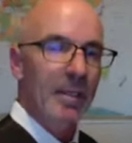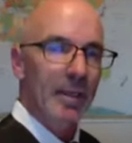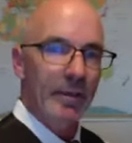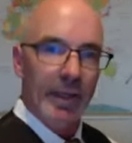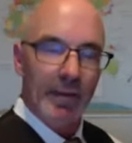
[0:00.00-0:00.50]

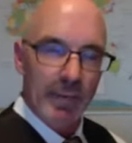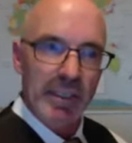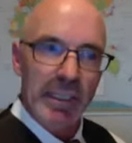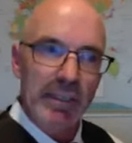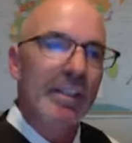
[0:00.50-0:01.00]
Now, now let
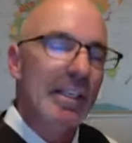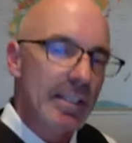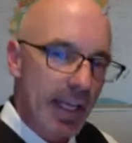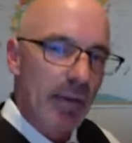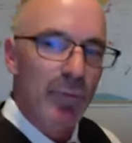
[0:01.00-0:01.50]
me give you an
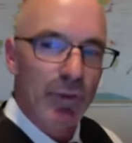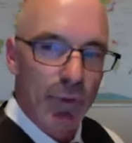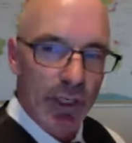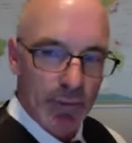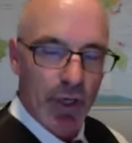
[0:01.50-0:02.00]
example of
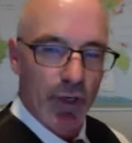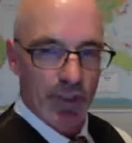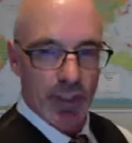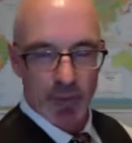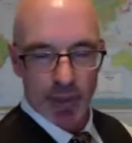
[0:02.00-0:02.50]
what I'm
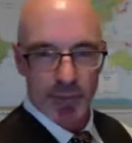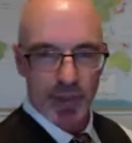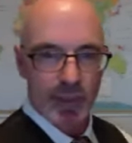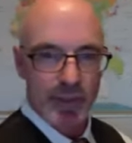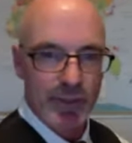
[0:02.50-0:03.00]
talking about,
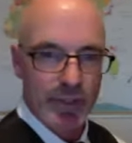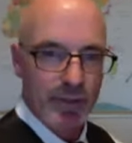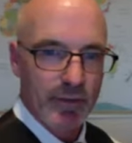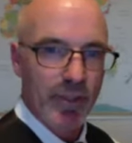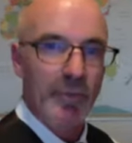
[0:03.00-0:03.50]
because
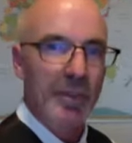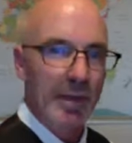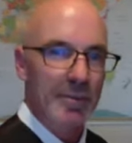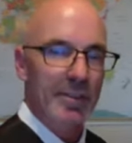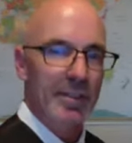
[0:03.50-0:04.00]

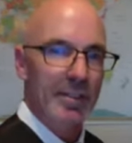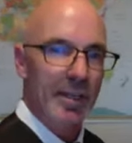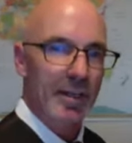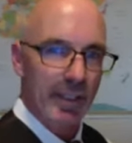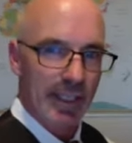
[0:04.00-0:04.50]
sometimes it's
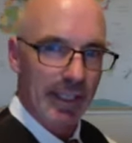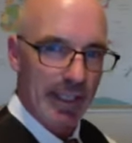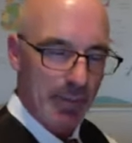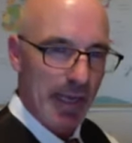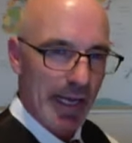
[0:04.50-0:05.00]
hard to kind of
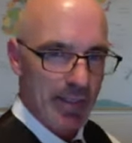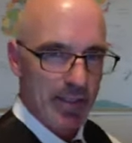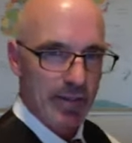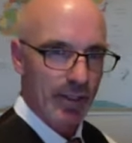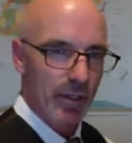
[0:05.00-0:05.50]
get
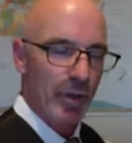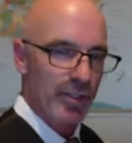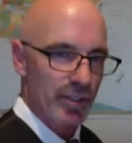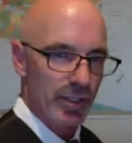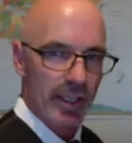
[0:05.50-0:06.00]
past a
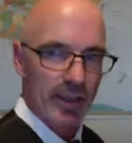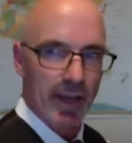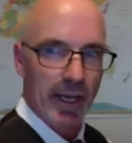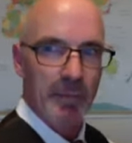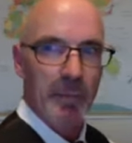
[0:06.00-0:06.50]
question like
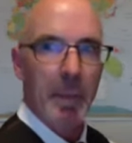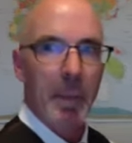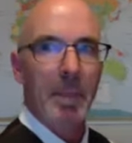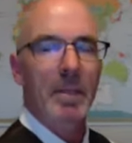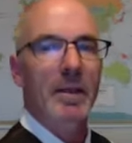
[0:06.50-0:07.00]

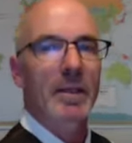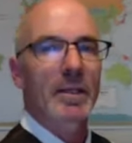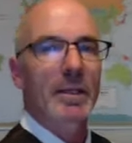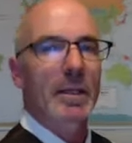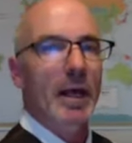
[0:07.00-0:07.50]

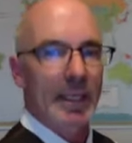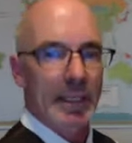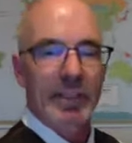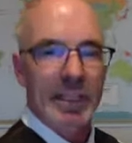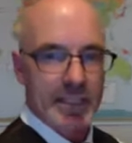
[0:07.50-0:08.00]
that. I'll give
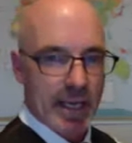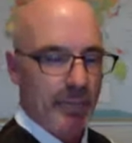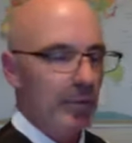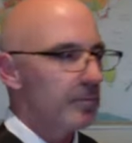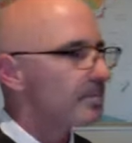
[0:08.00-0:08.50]
you an example.